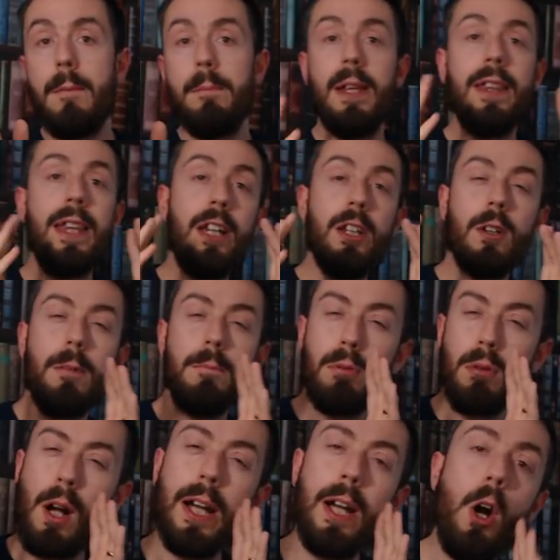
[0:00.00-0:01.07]
But then you can
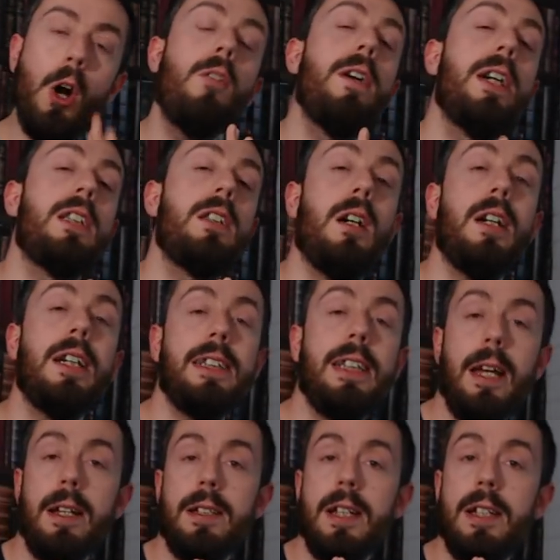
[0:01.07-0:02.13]
prioritize
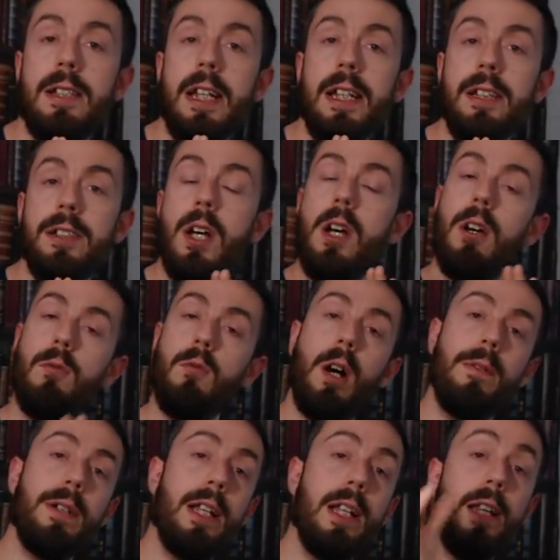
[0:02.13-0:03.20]
the S S Ds
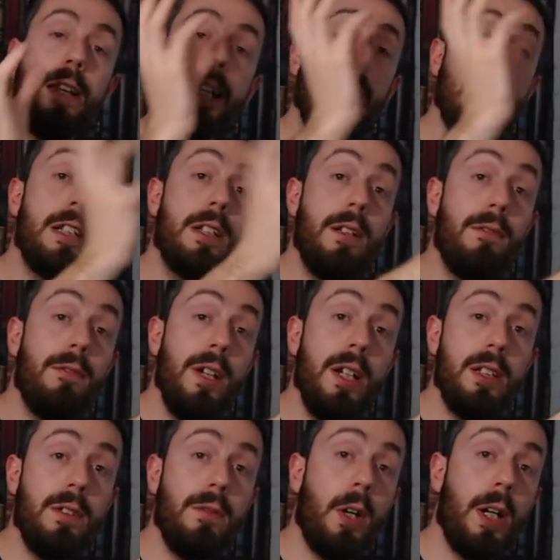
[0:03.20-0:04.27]
rather than in the case of the
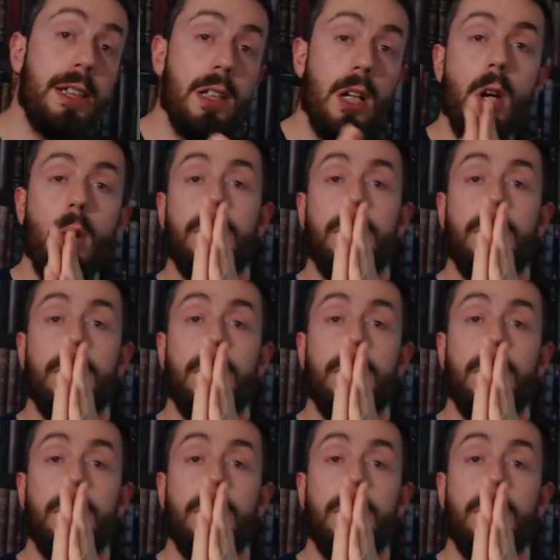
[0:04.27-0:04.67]
first device,